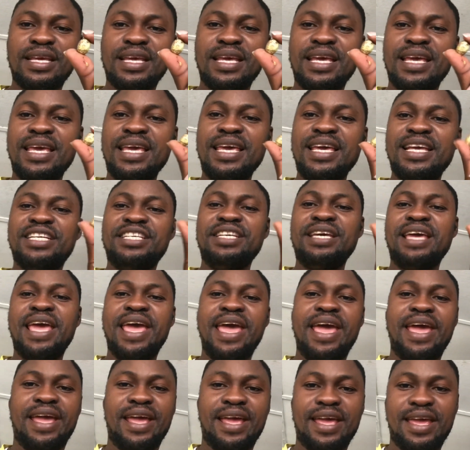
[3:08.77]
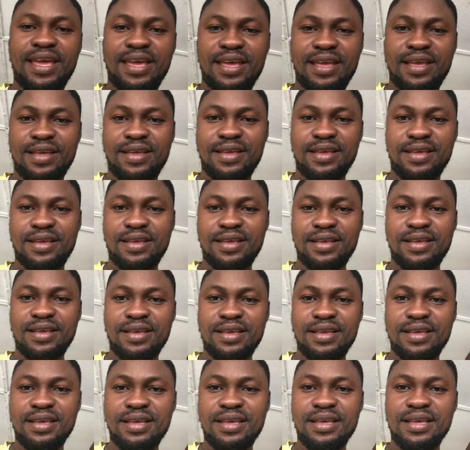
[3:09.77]
each egg
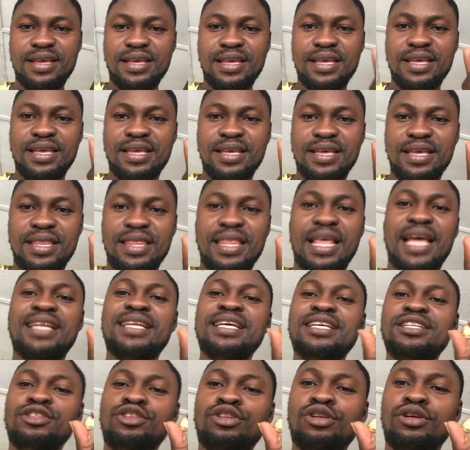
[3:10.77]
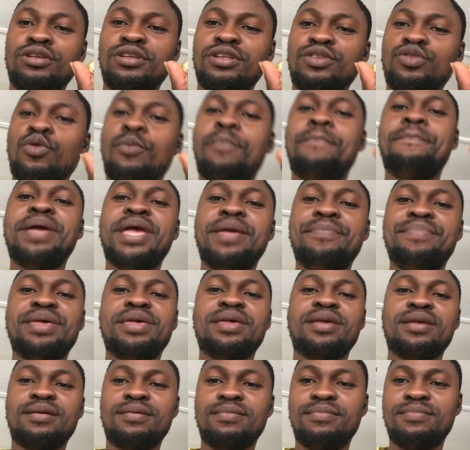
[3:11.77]
that didn't turn to baby,
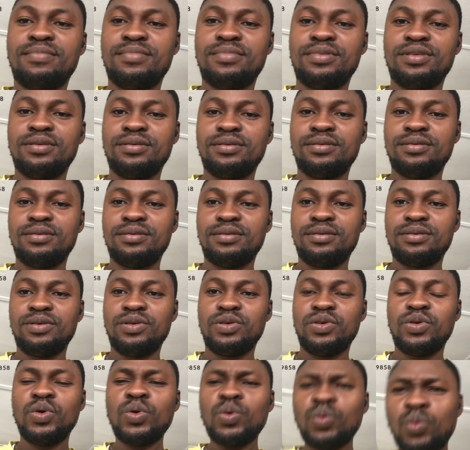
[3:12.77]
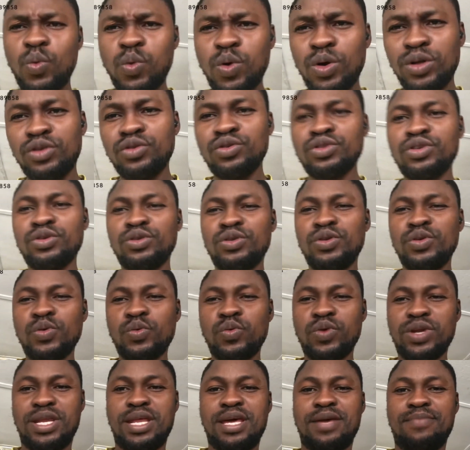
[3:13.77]
what do you do
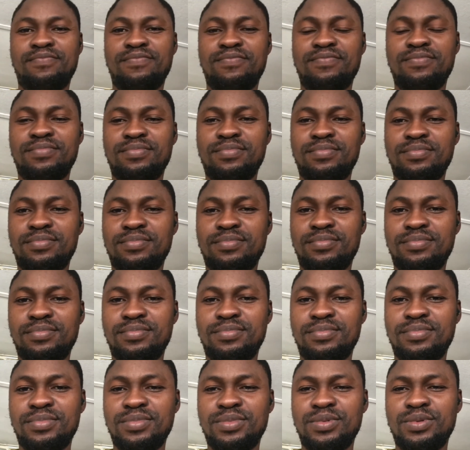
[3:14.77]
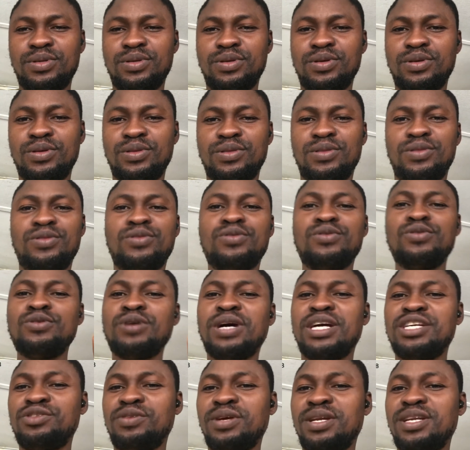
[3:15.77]
with them? Do you
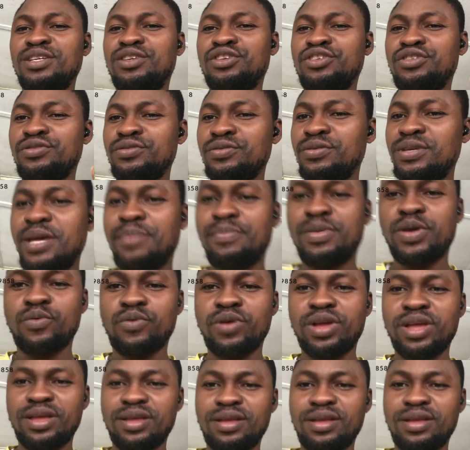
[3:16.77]
actually throw them away?